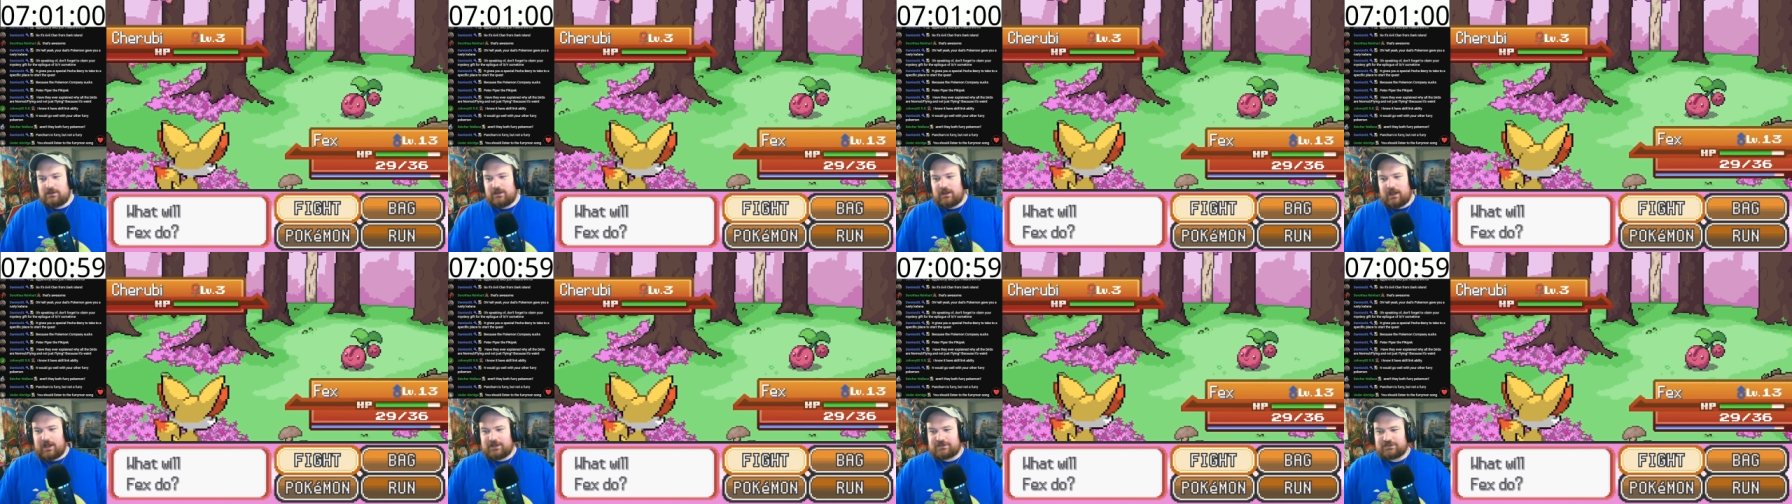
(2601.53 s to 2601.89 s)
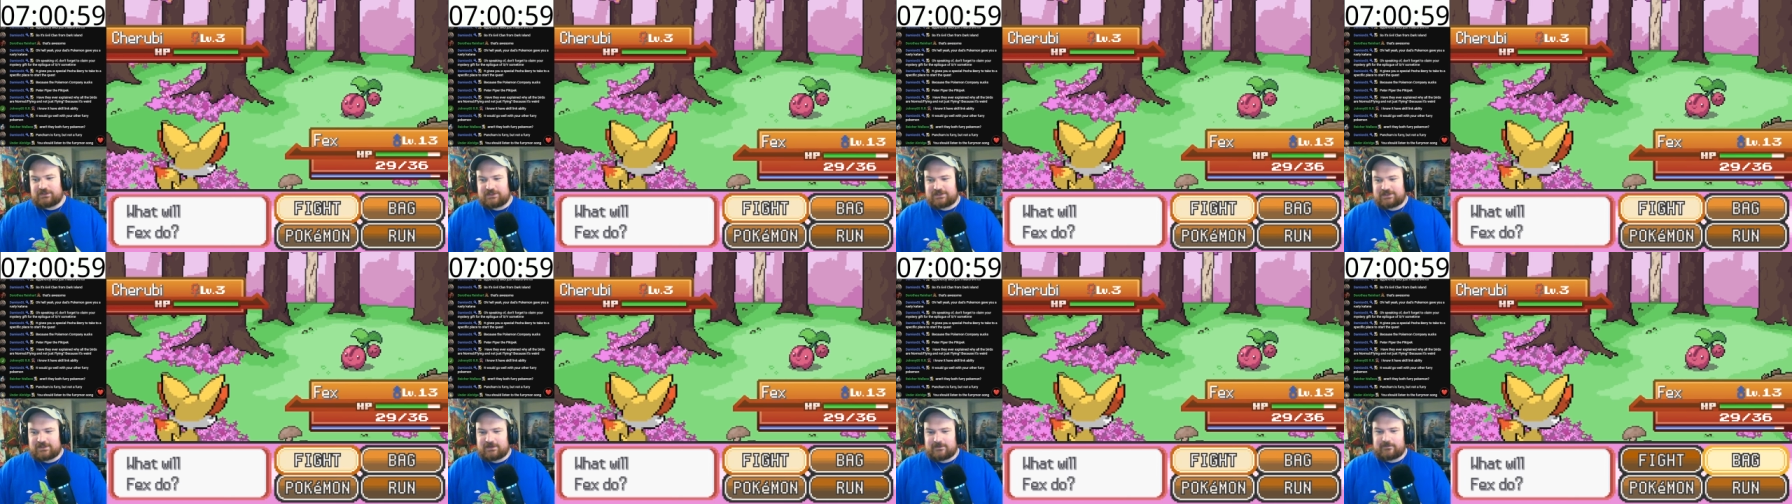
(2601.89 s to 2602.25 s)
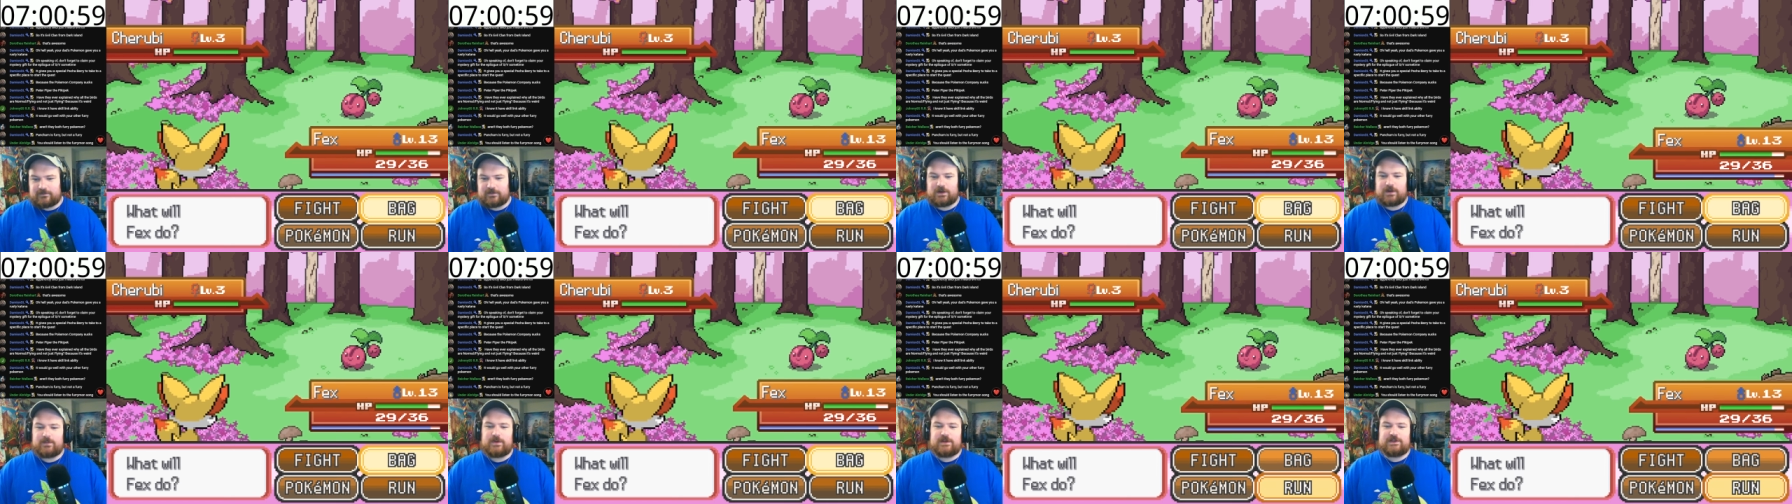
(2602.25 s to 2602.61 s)
I should listen to the
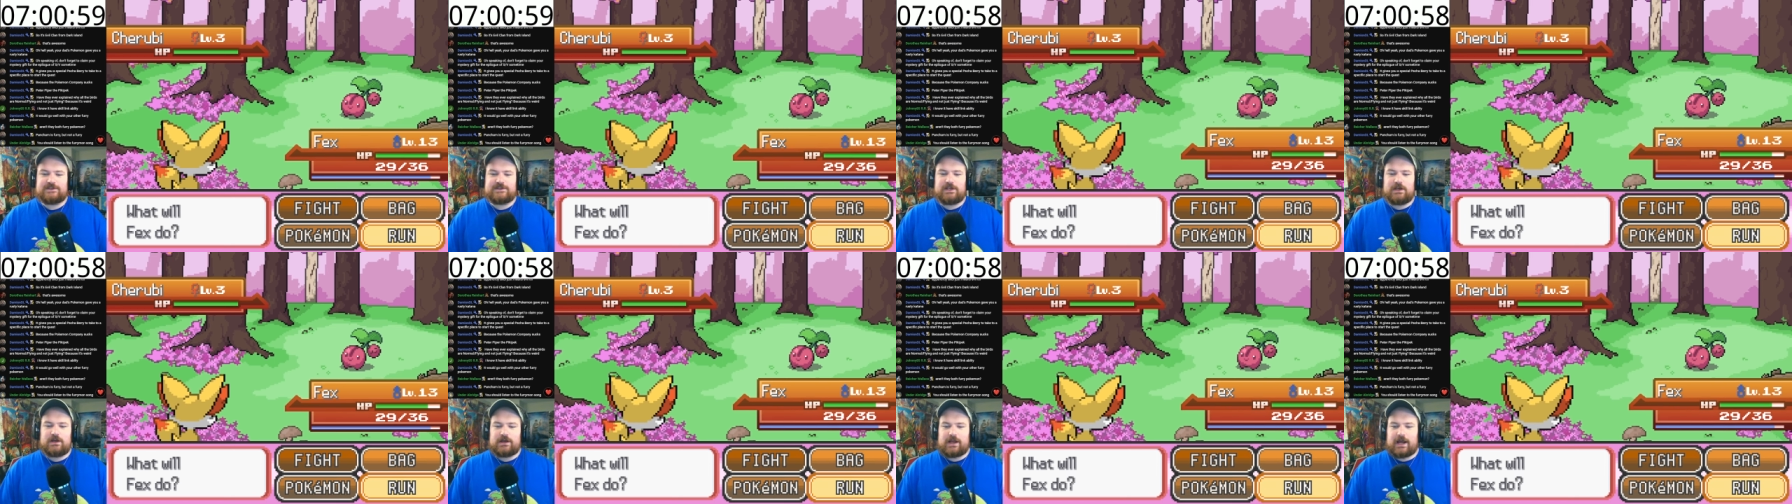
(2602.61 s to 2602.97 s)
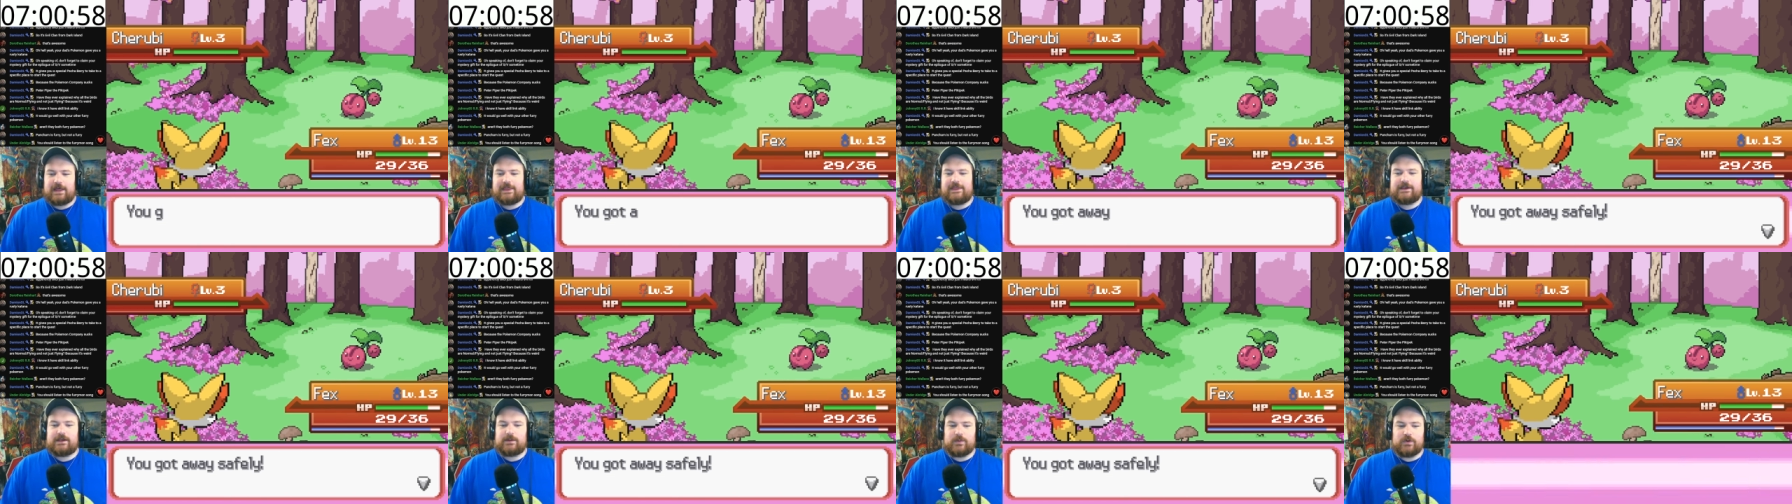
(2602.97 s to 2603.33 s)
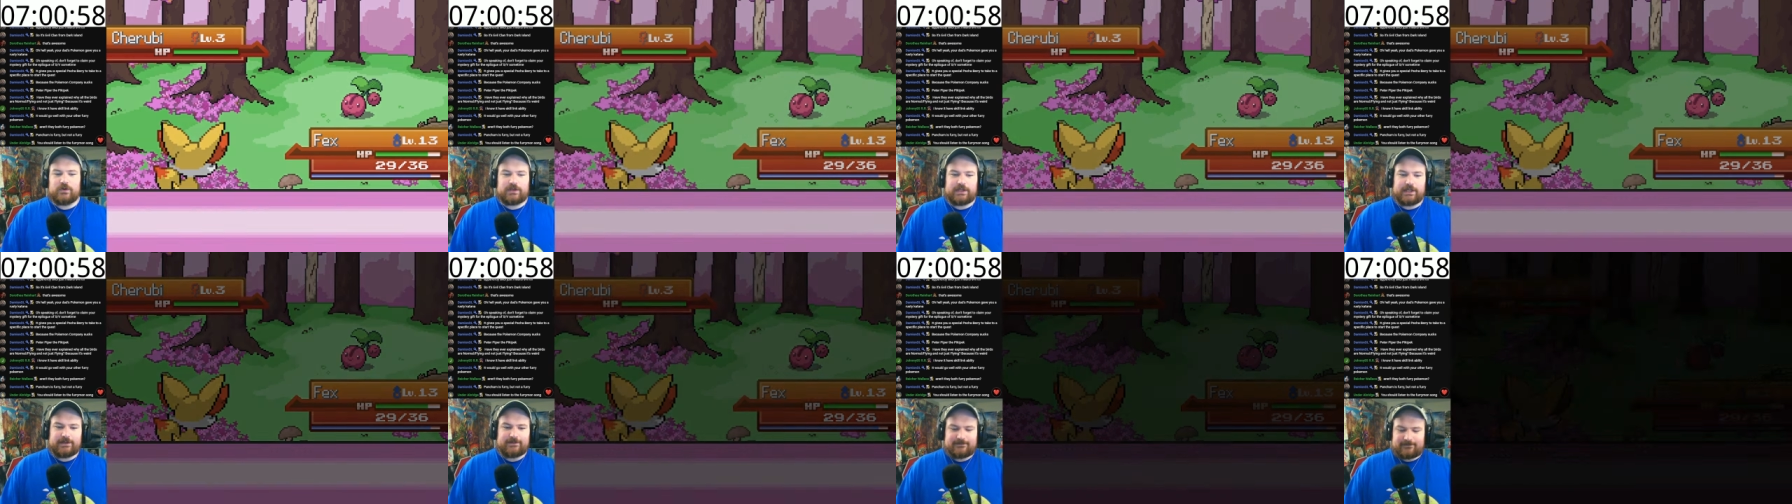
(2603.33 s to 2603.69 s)
Furrymon song? I think I'm
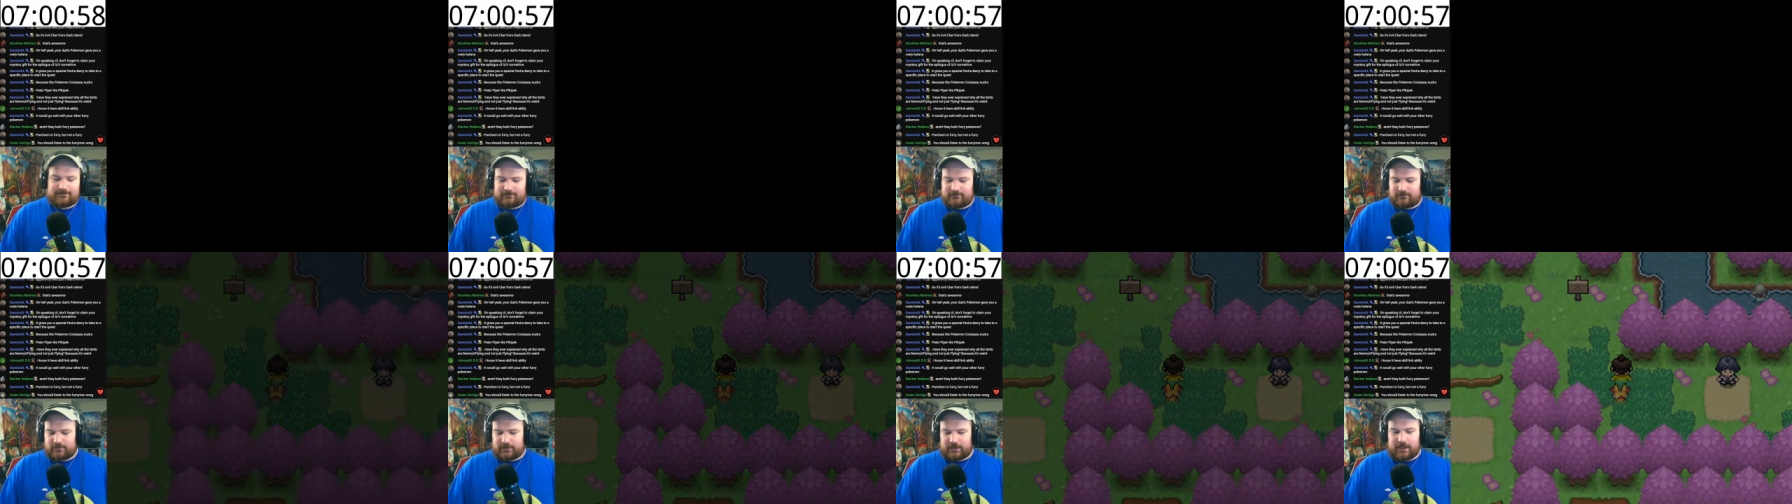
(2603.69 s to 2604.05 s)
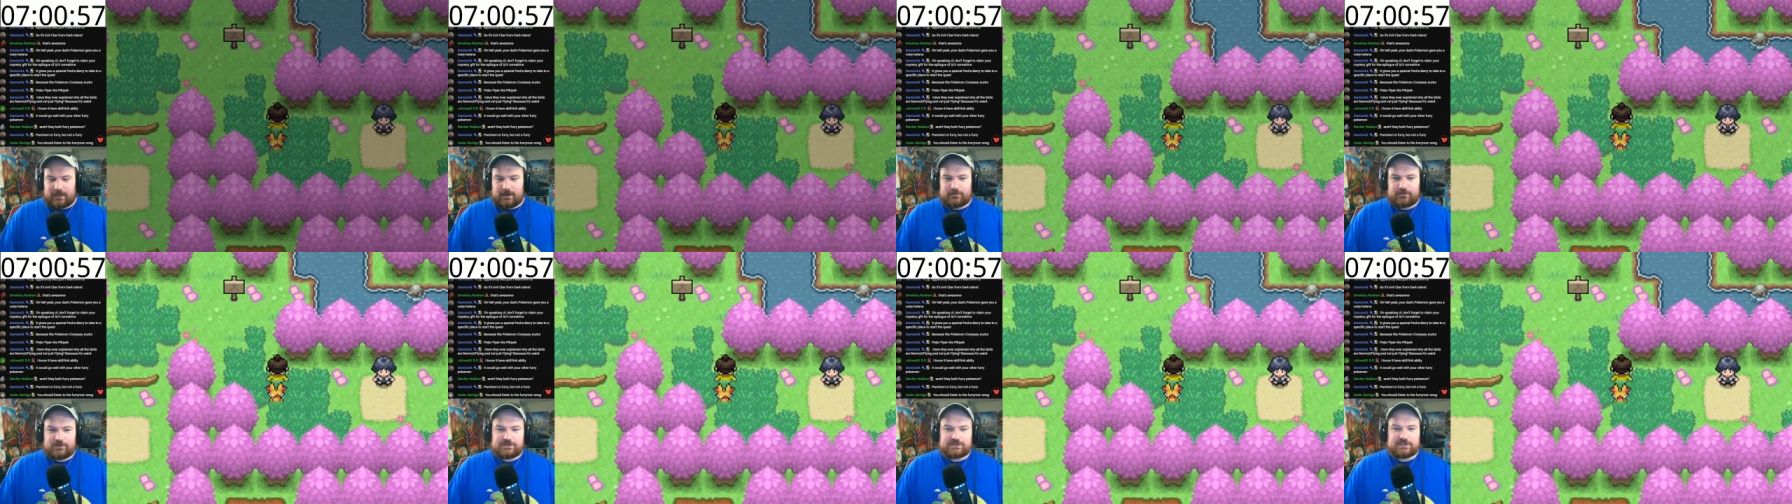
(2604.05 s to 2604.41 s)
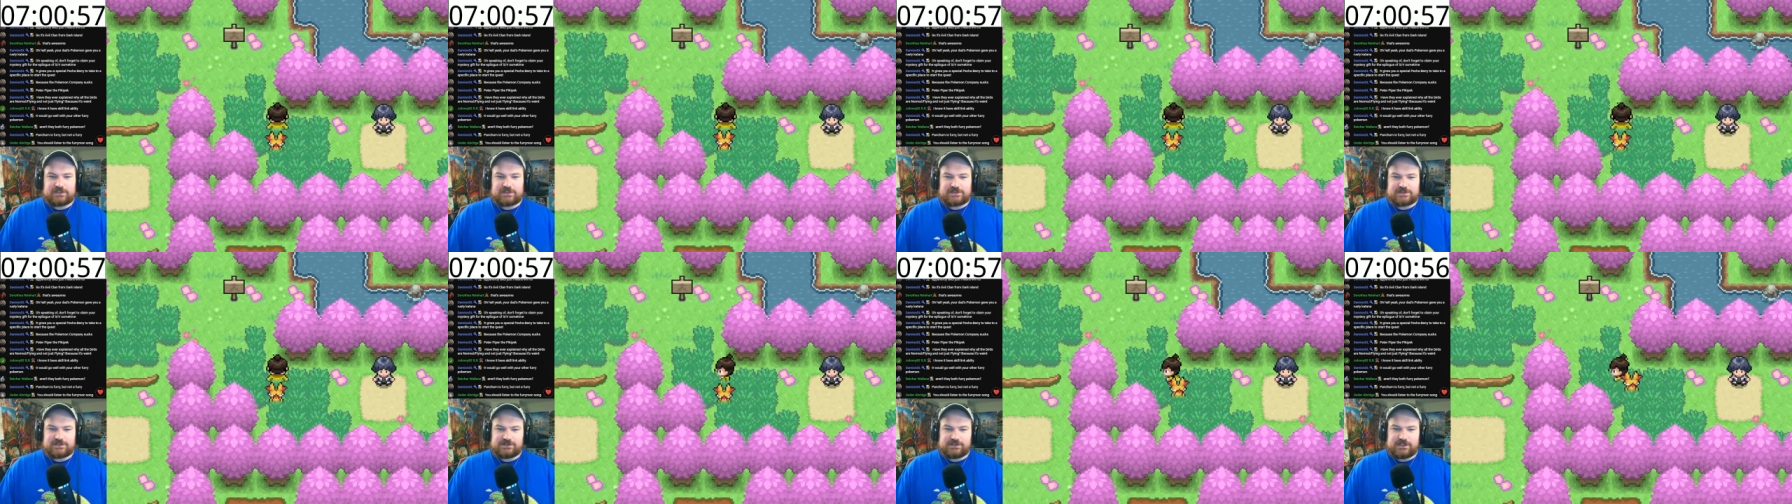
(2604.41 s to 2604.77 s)
okay, but I appreciate
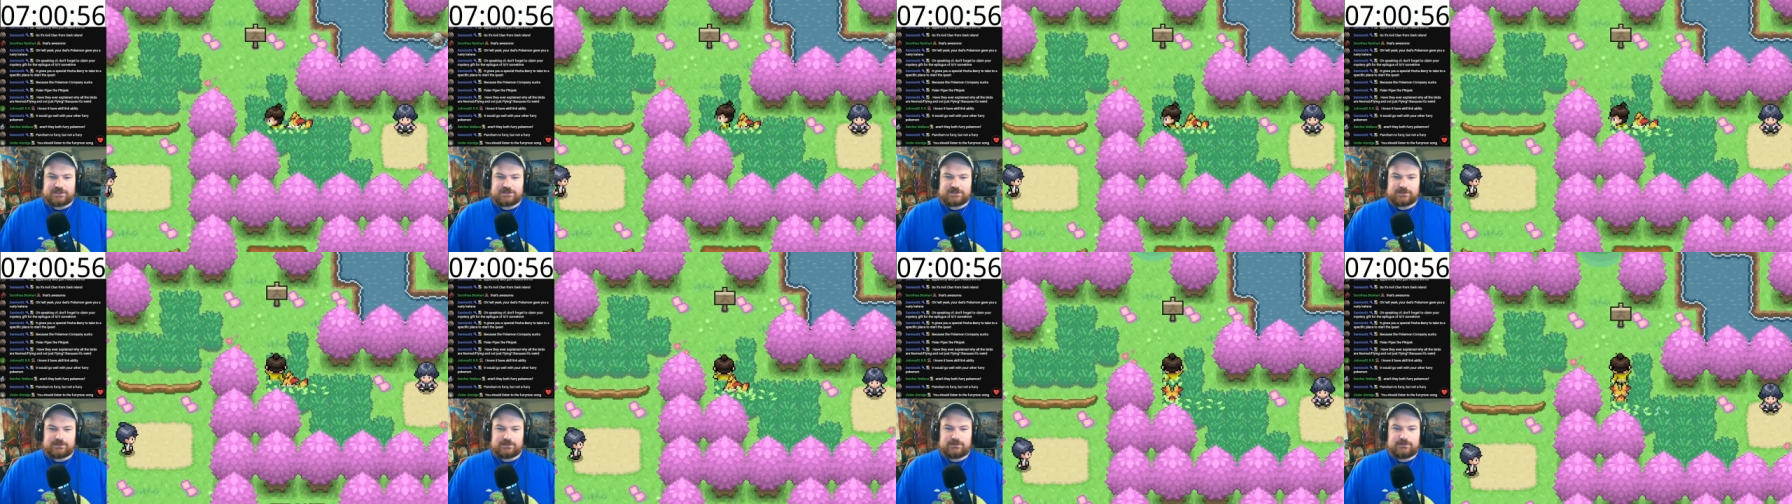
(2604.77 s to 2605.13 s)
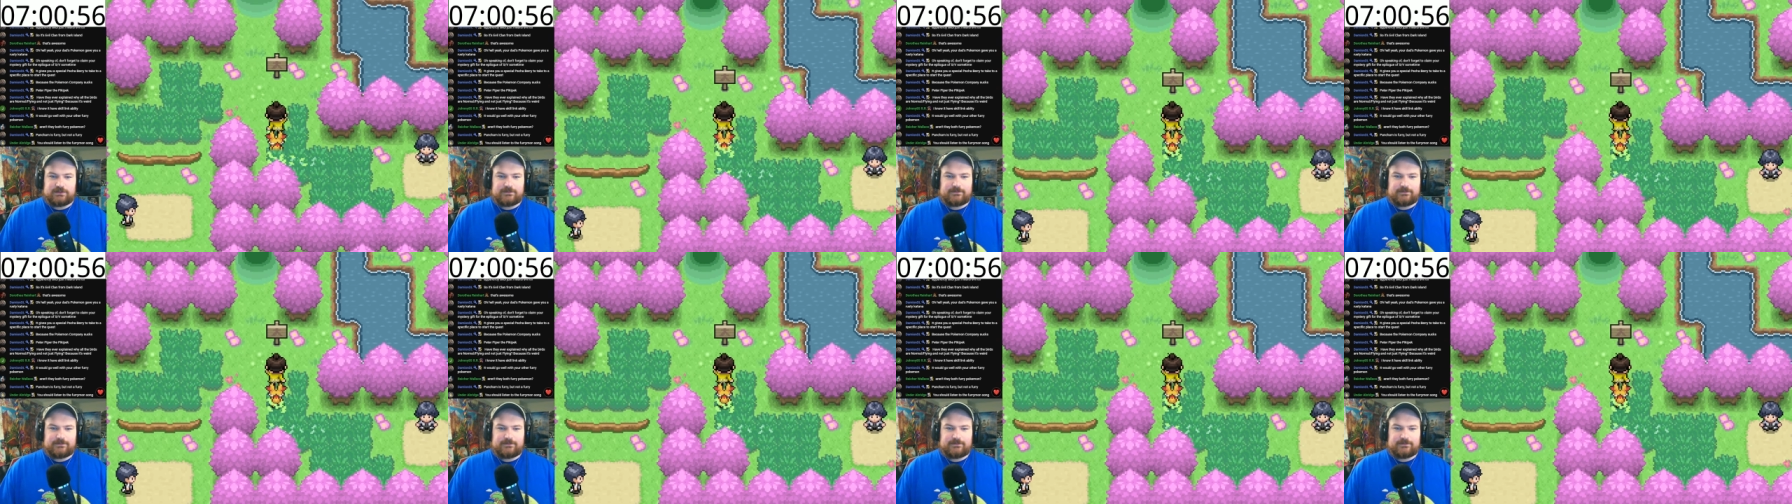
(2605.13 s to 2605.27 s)
the suggestion.